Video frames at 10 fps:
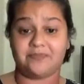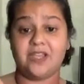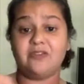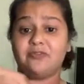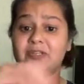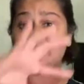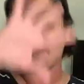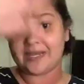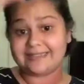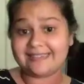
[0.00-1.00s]
they're filled
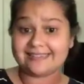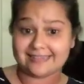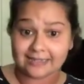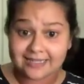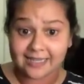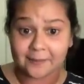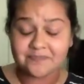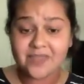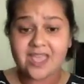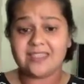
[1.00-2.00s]
by the setting,
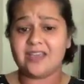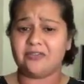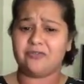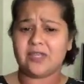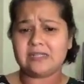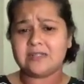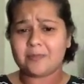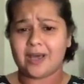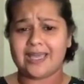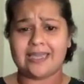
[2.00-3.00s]
they're filled
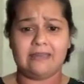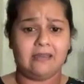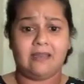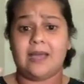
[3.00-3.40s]
by,